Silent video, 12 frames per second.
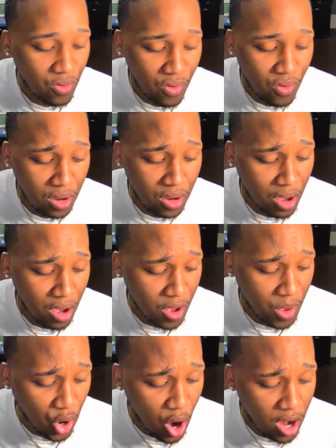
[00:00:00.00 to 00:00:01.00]
on
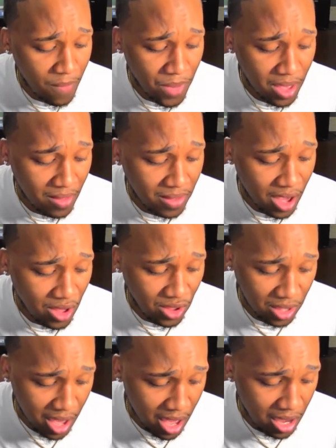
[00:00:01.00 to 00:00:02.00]
um, Cardi B and Tasha
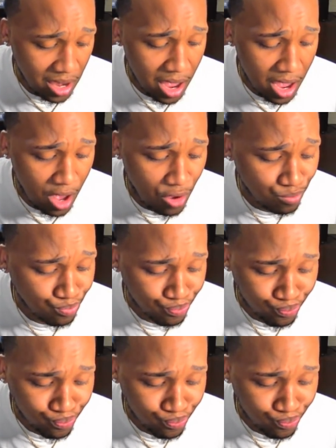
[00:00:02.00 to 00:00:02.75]
K. Now,